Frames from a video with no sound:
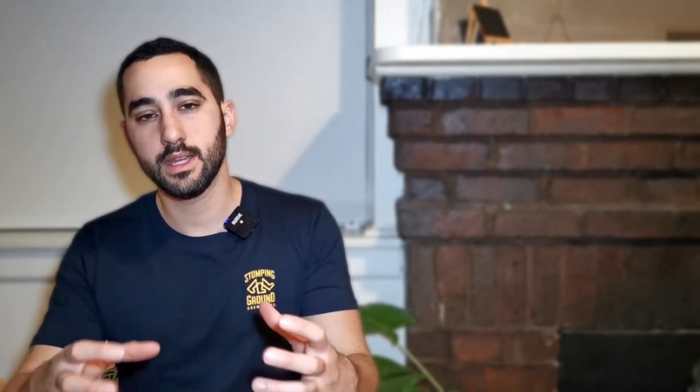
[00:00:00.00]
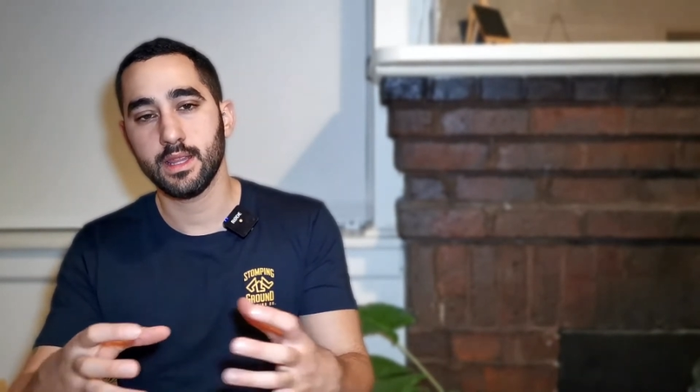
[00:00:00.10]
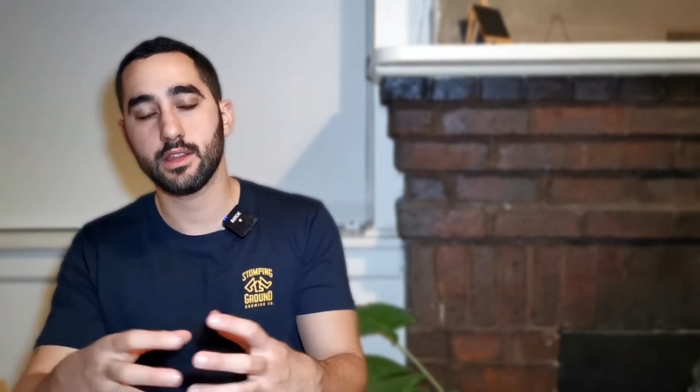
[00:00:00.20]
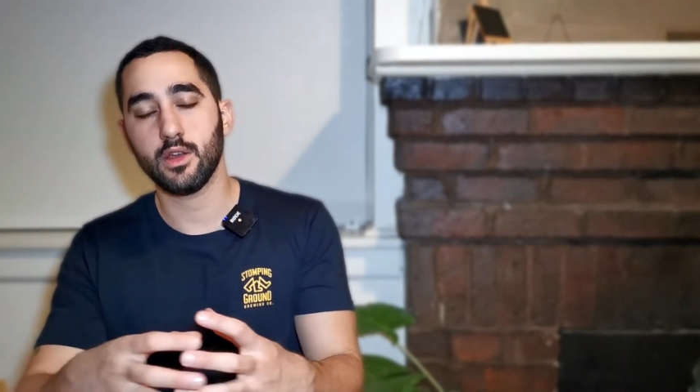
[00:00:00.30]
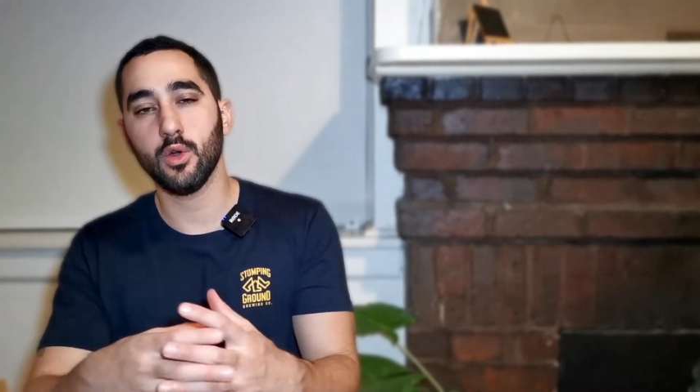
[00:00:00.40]

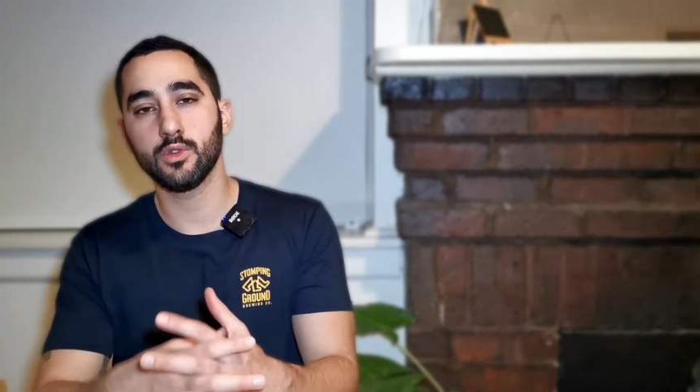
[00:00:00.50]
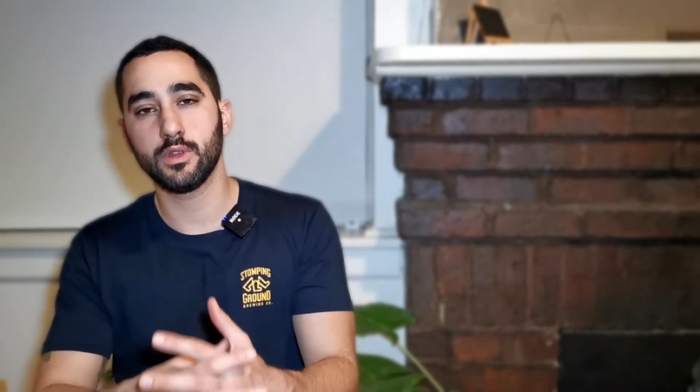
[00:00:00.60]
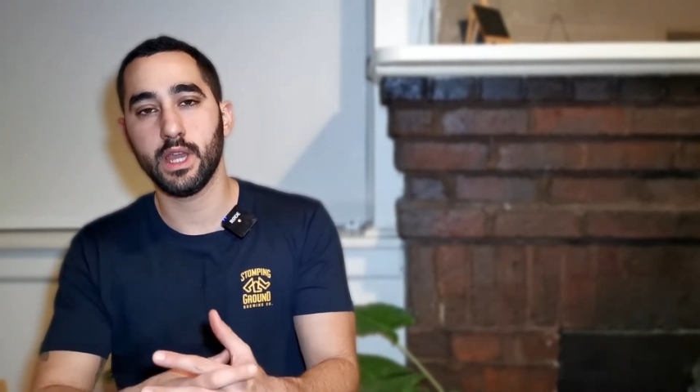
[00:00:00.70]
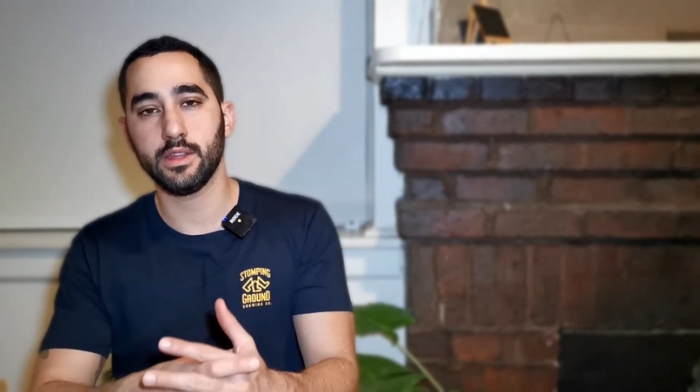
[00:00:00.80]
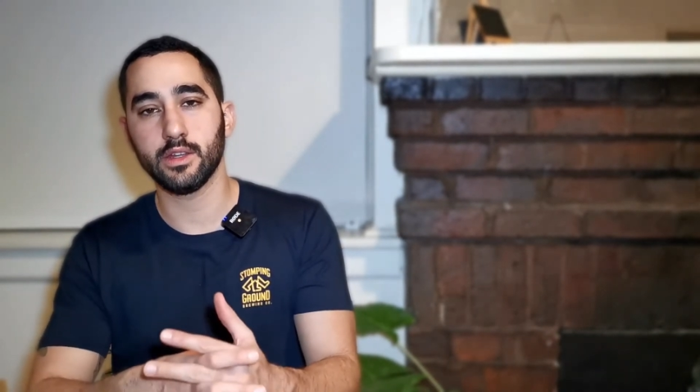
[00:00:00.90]
that all
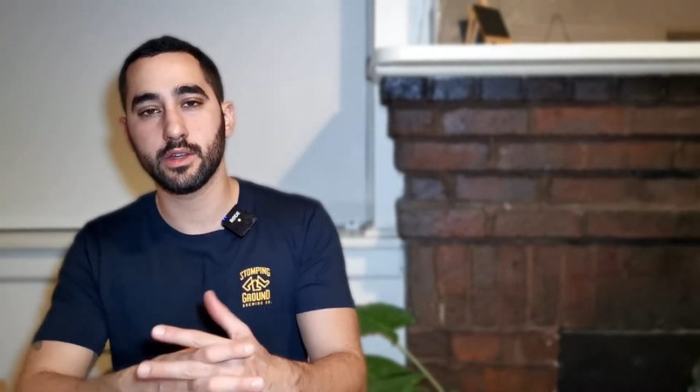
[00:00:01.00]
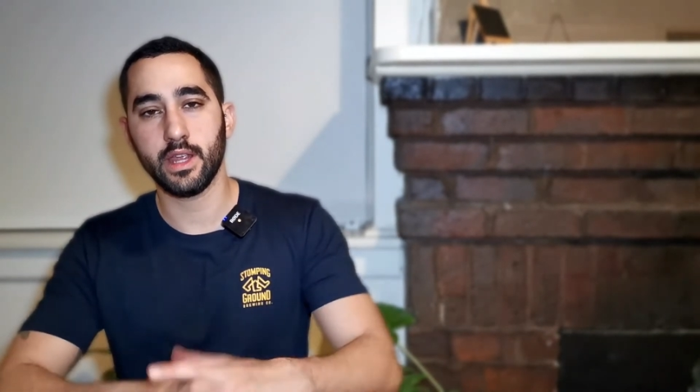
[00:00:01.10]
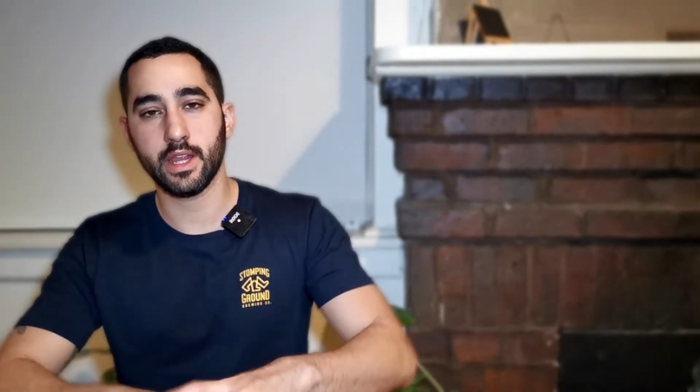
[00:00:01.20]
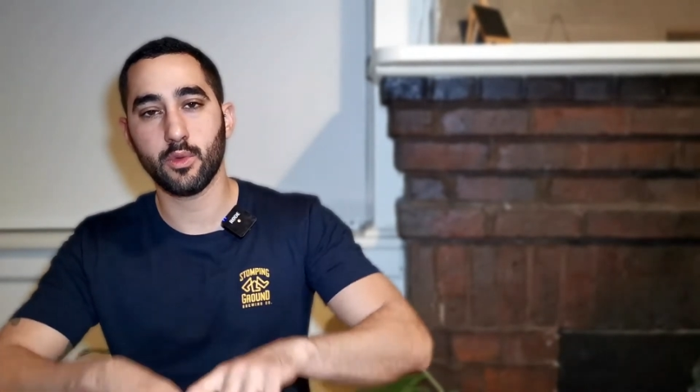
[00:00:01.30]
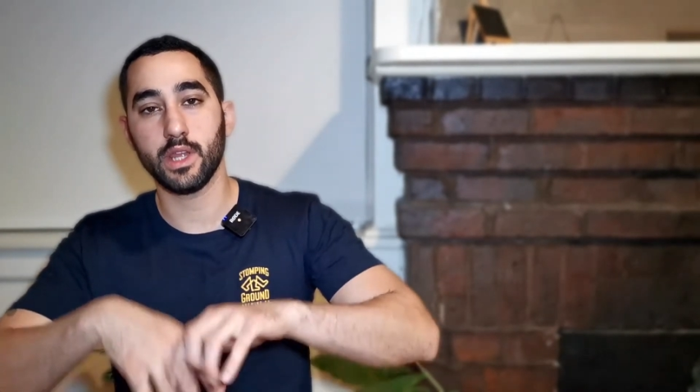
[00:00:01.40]
together
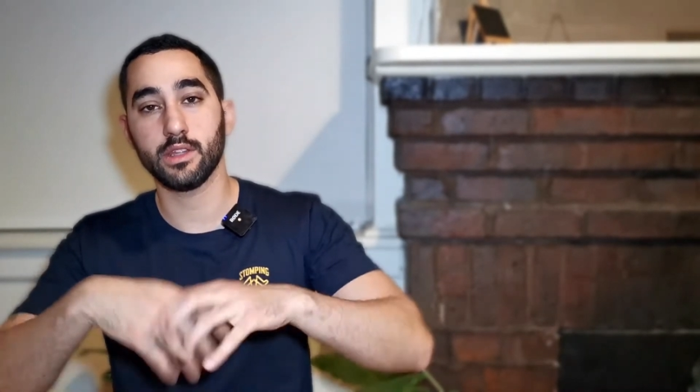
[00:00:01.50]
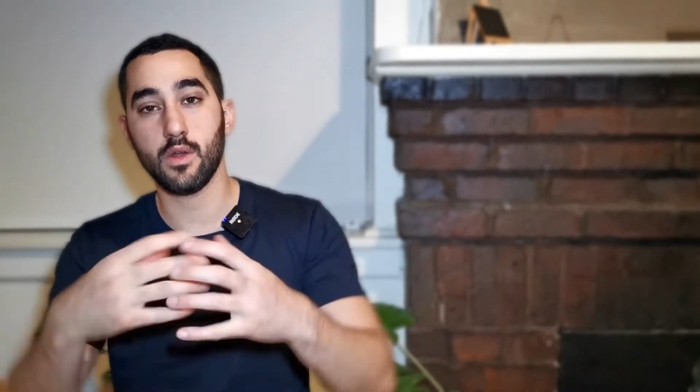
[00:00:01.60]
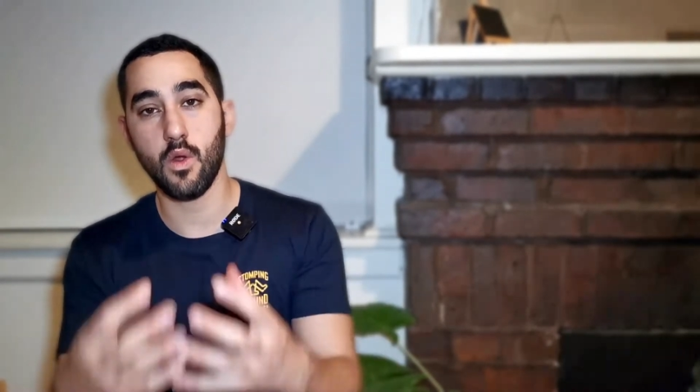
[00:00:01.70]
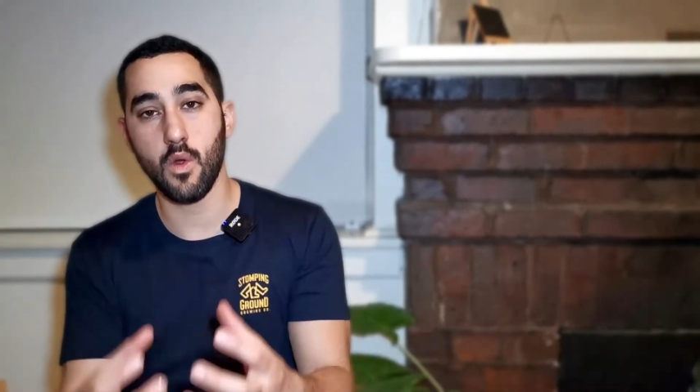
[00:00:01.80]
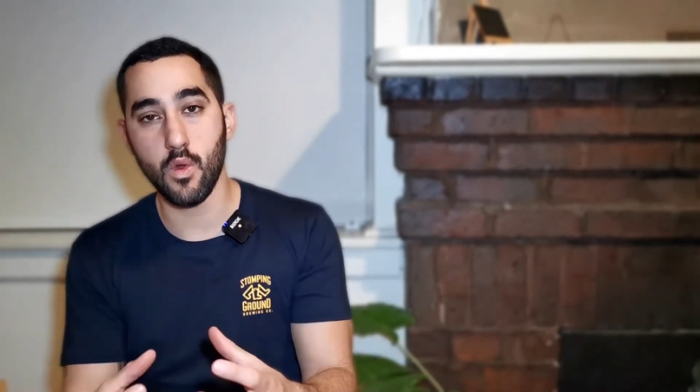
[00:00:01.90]
can create a
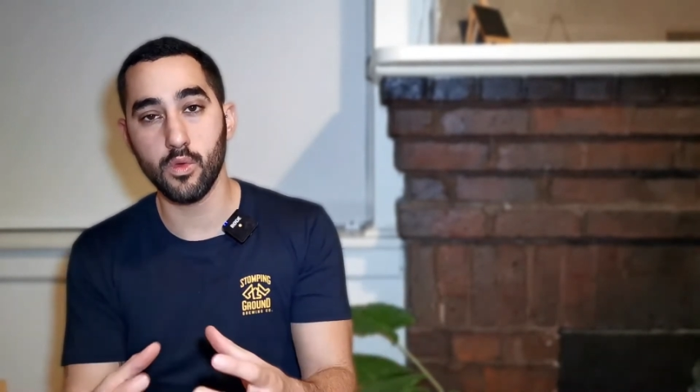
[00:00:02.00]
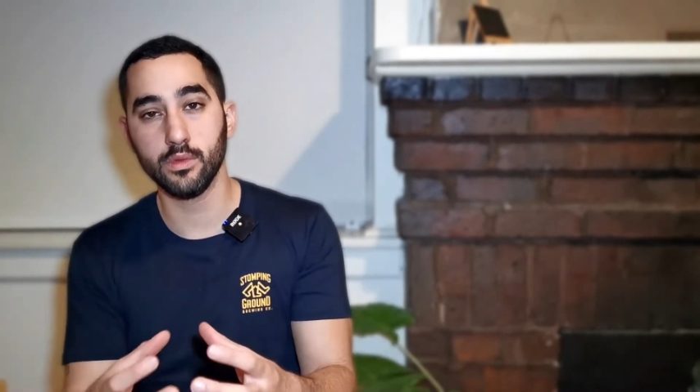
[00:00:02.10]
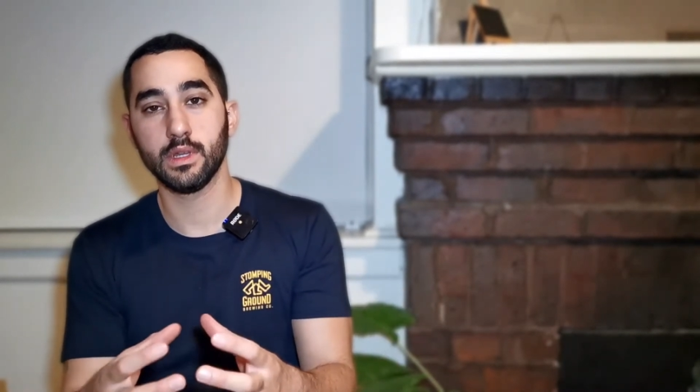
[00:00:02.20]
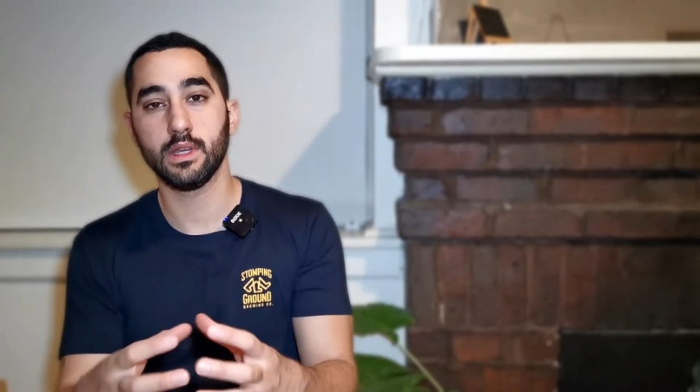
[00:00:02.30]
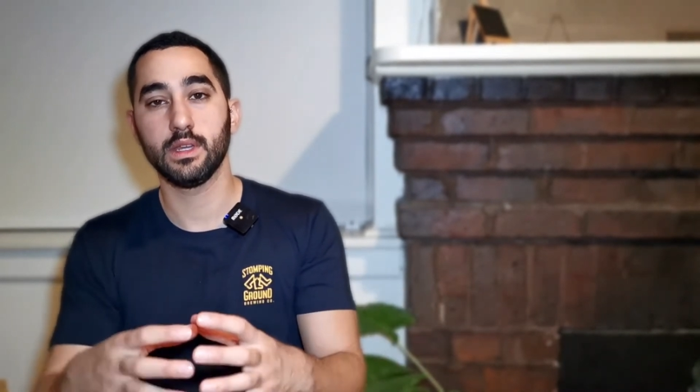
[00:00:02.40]

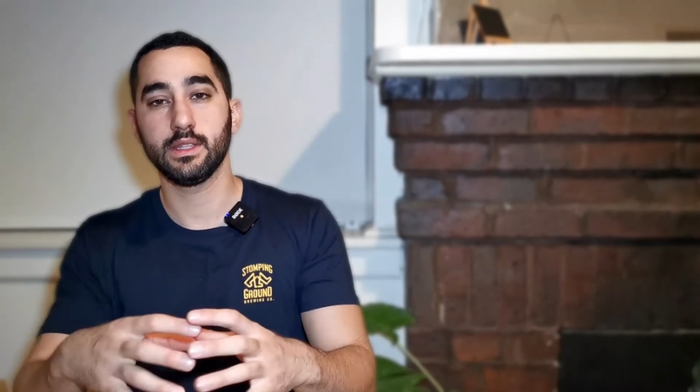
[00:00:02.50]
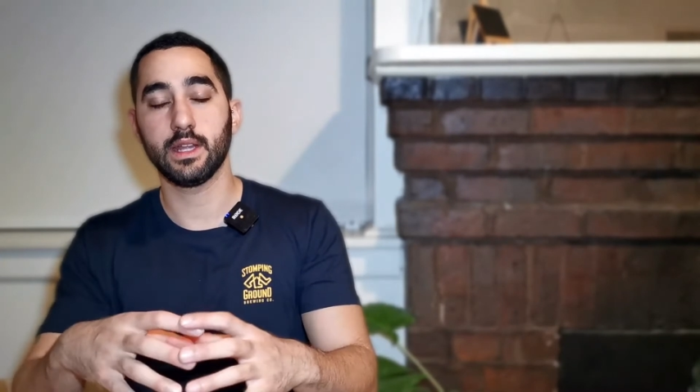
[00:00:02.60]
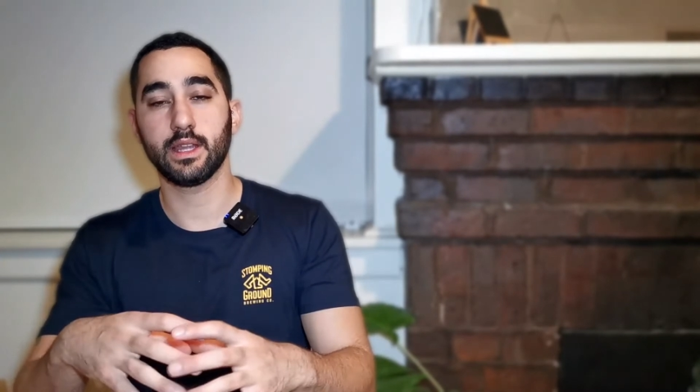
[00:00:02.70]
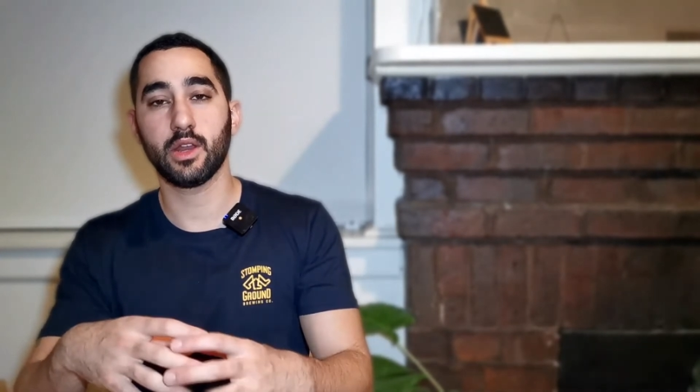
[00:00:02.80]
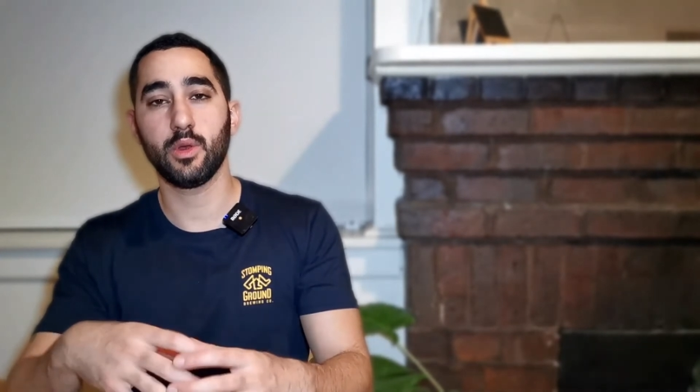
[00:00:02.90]
whole
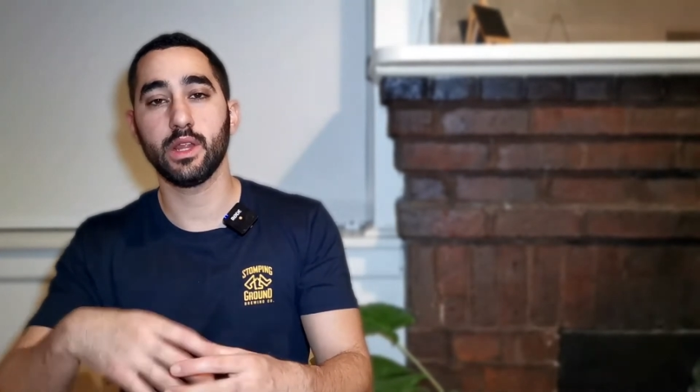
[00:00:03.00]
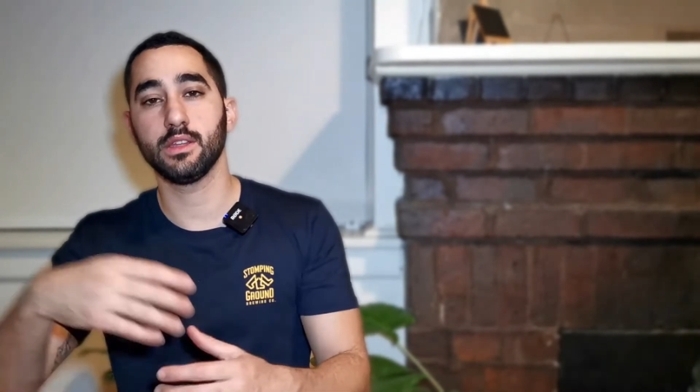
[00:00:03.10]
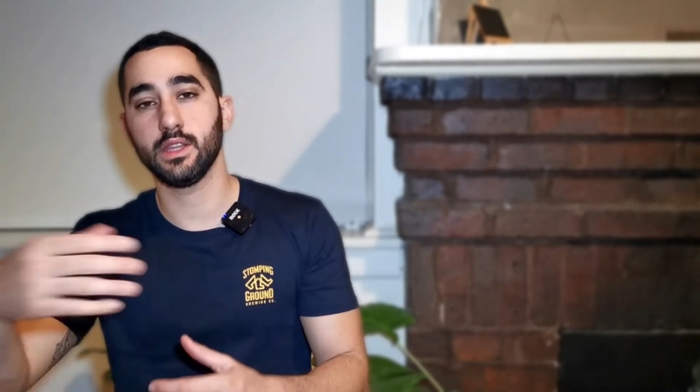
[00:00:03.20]
that can create an